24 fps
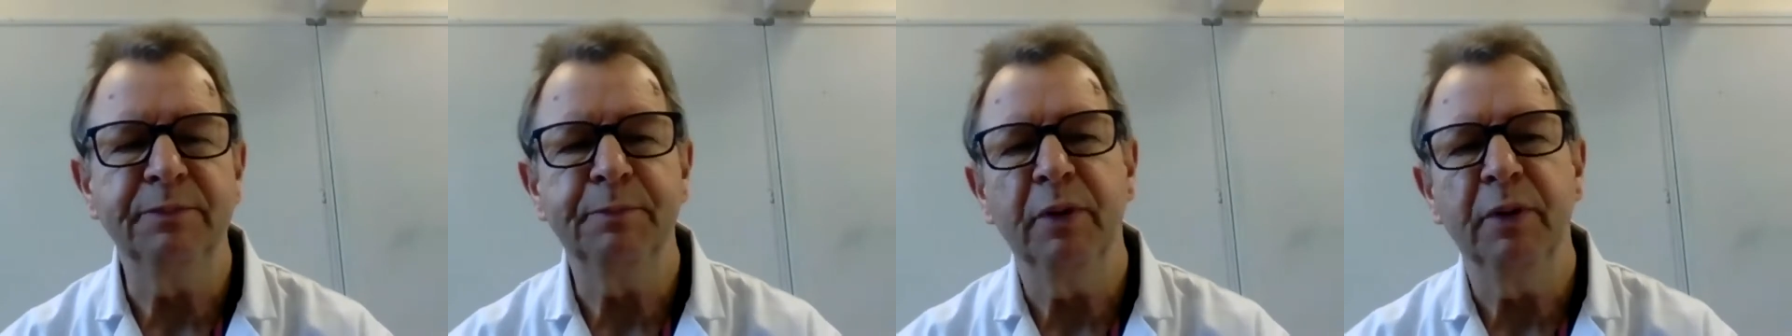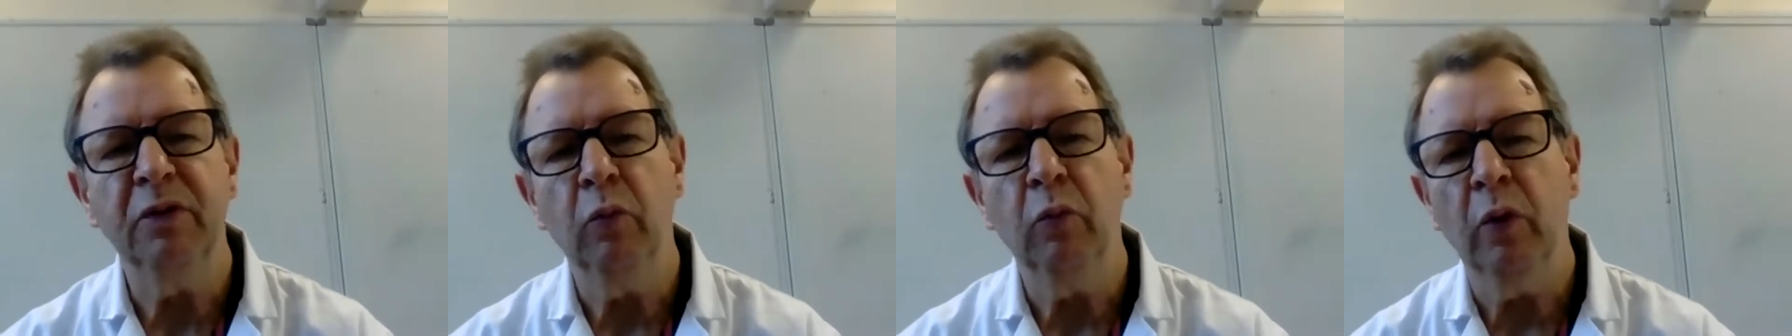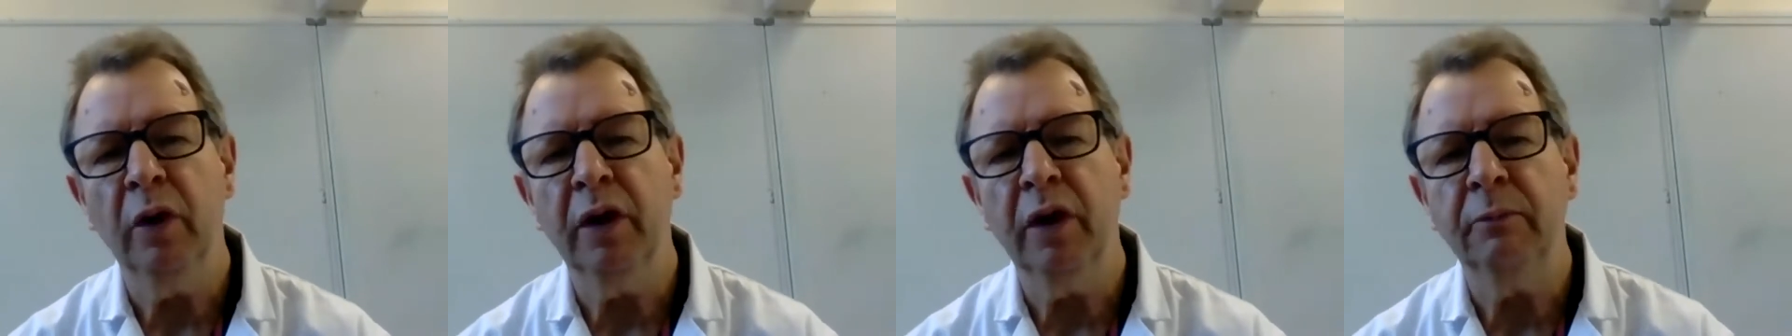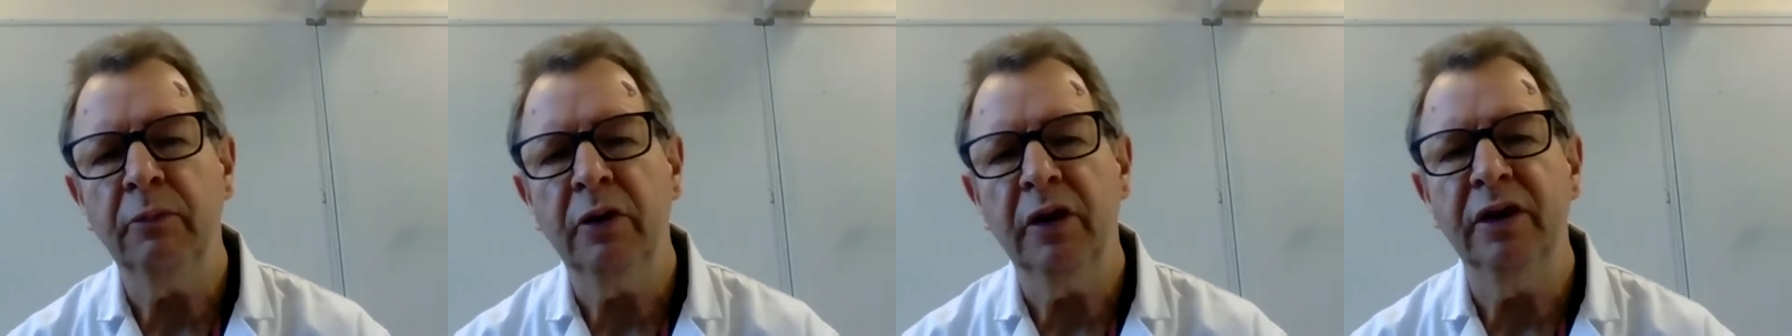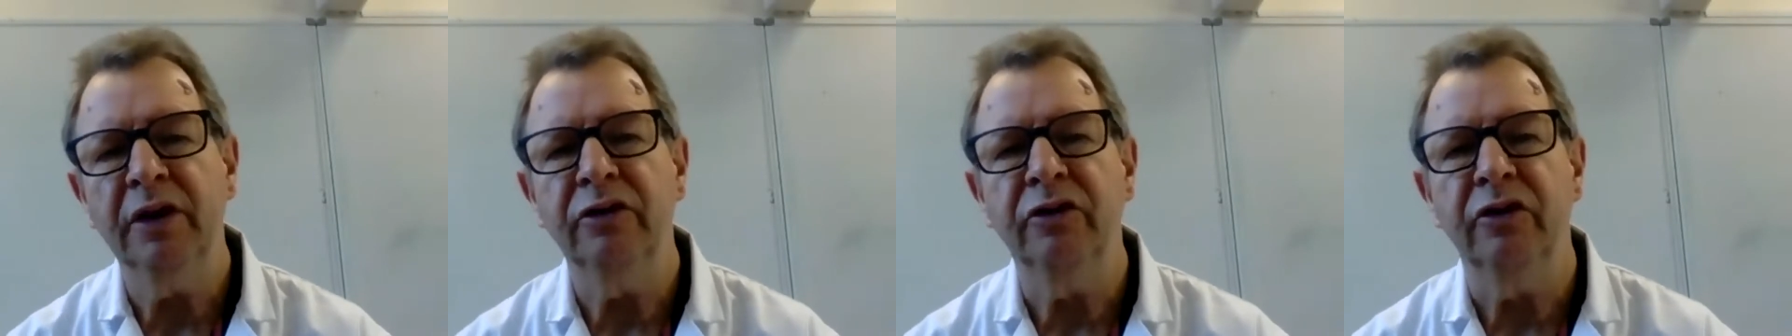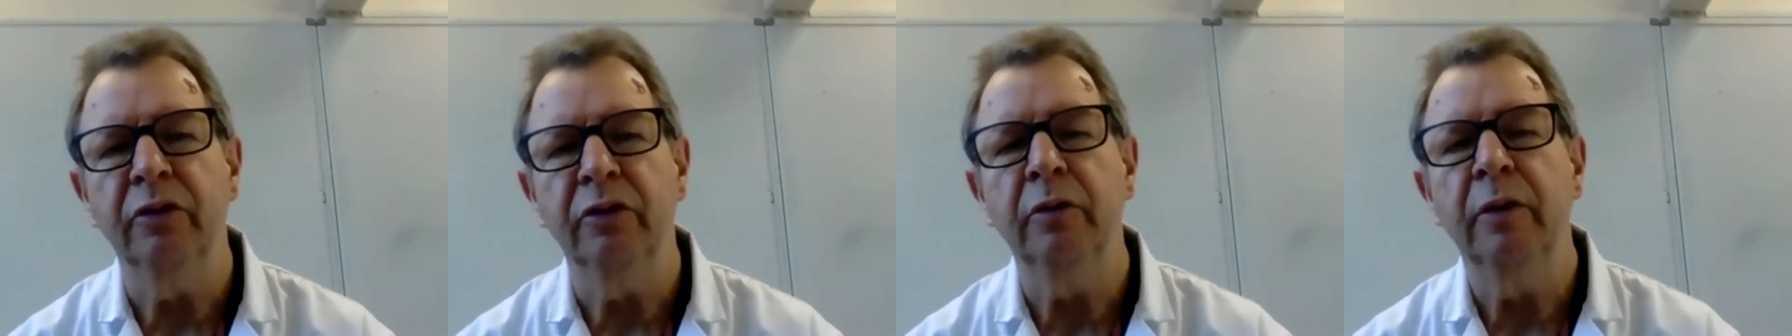But what I'm
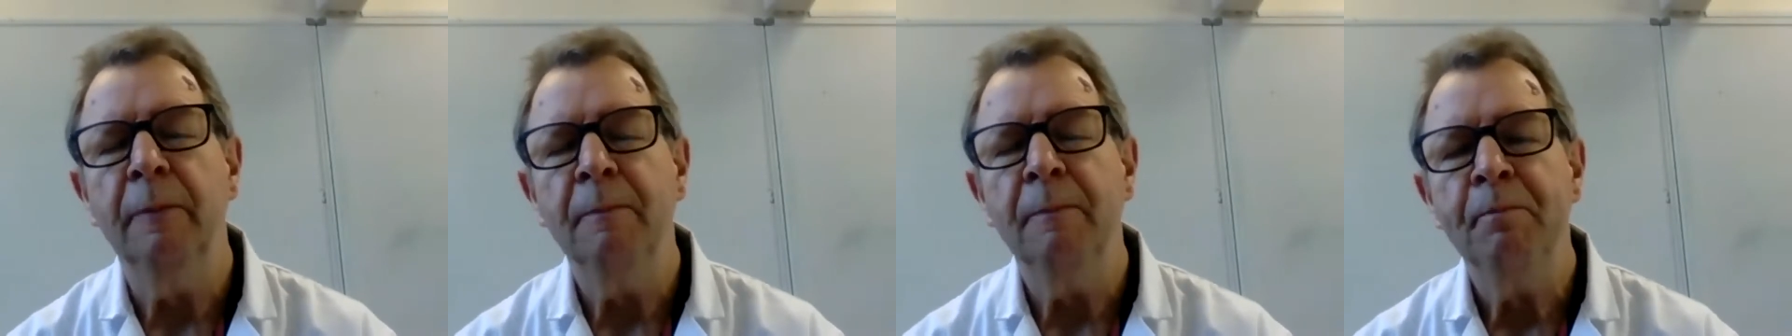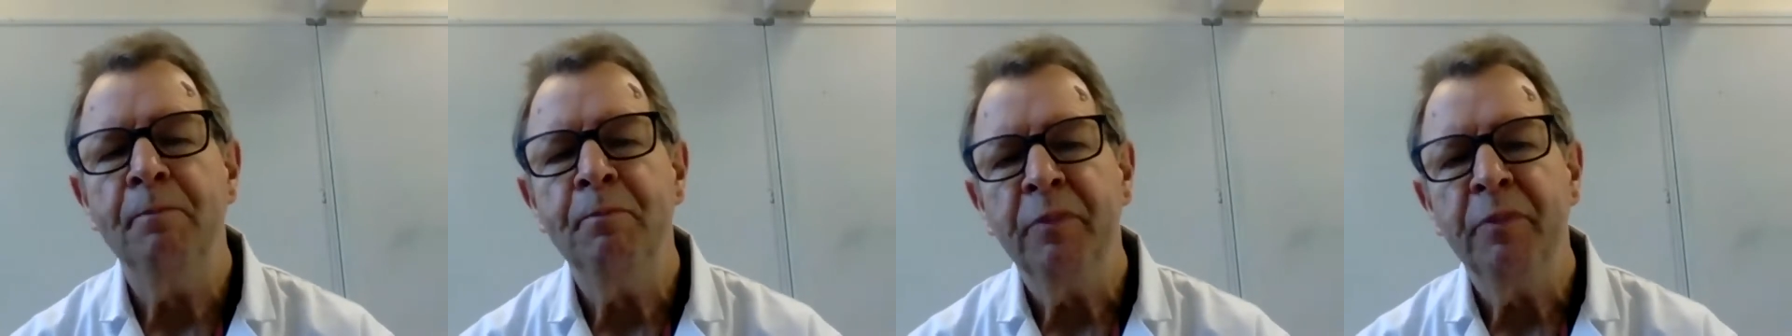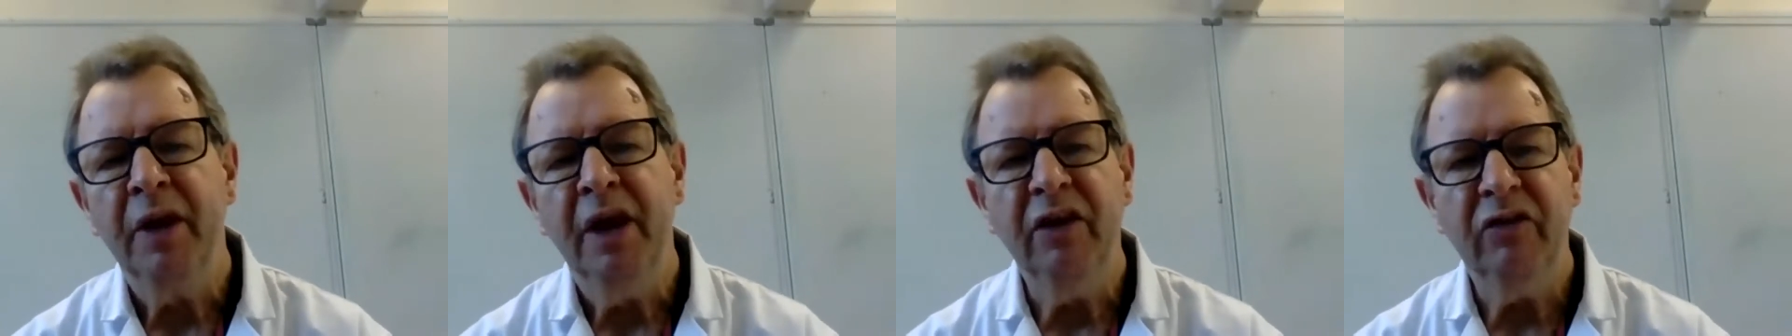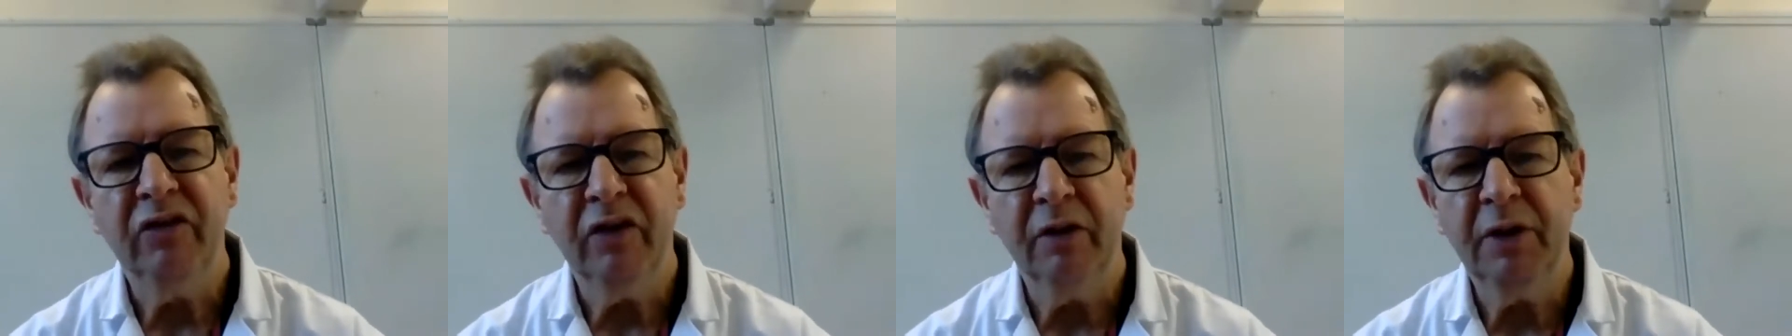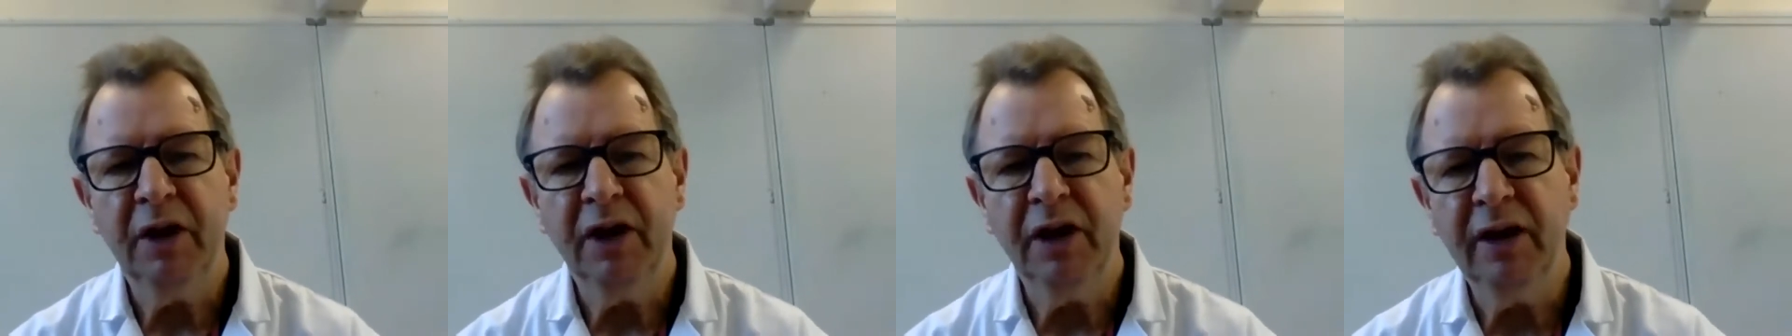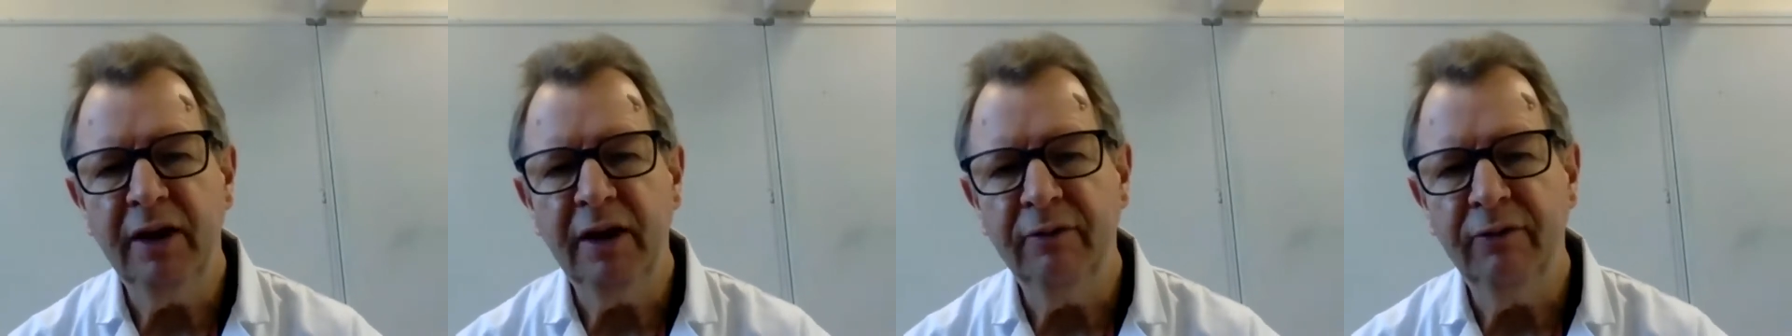going to do is I'm
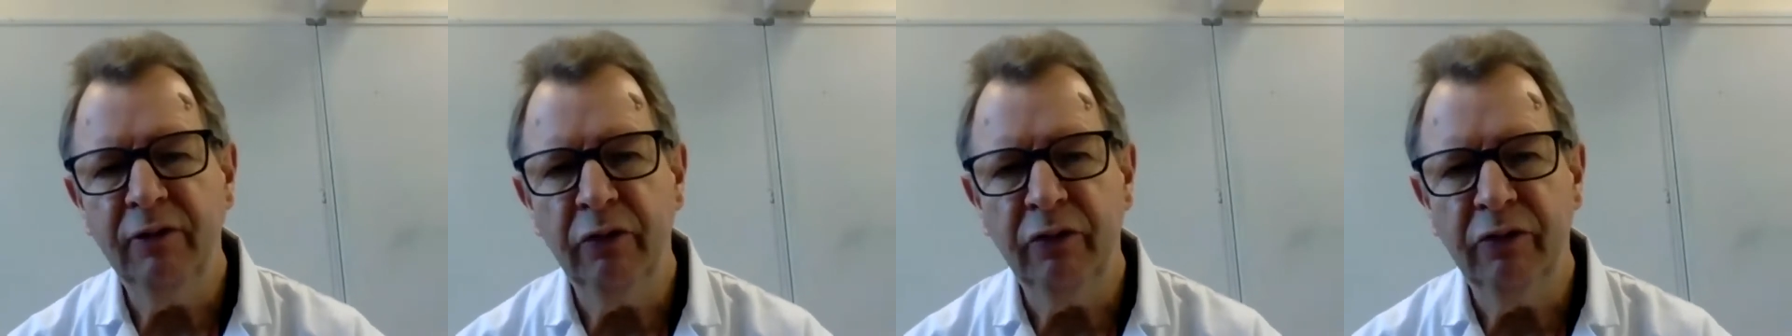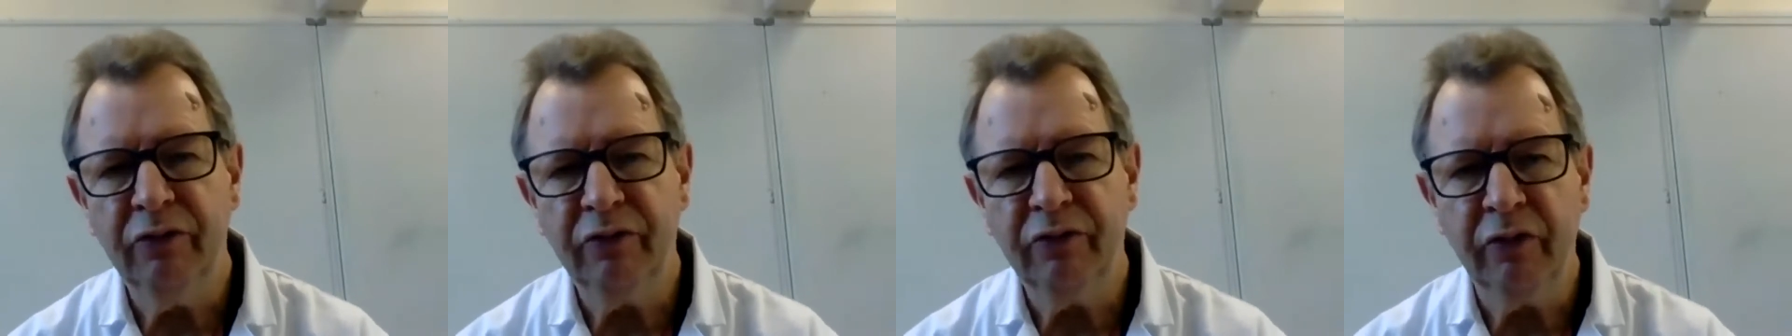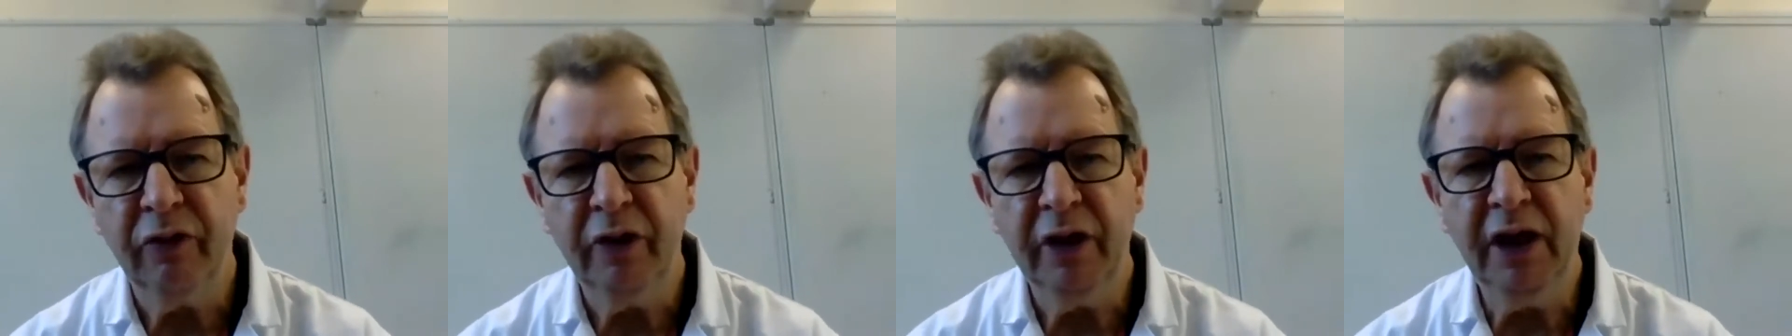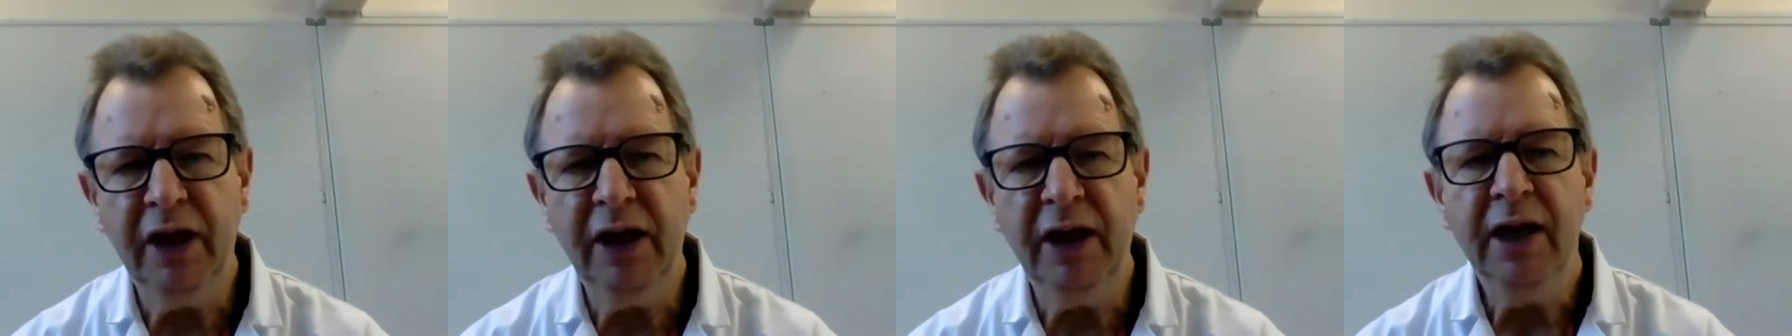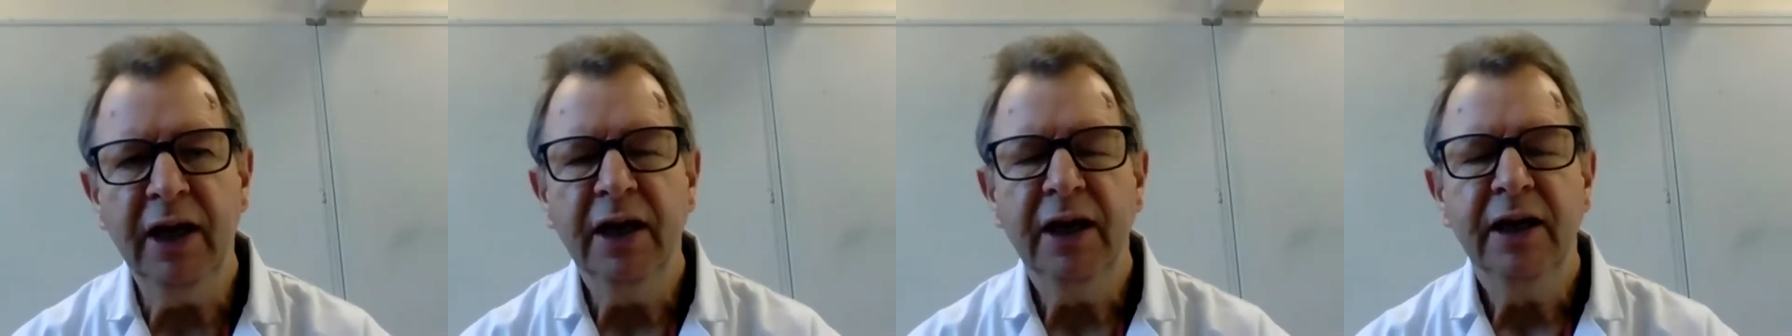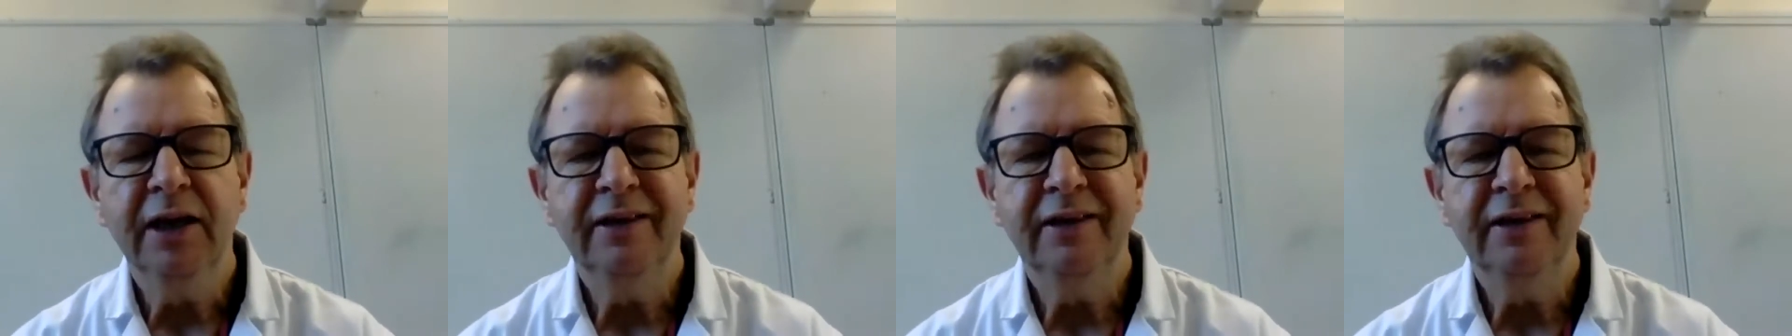going to give you 3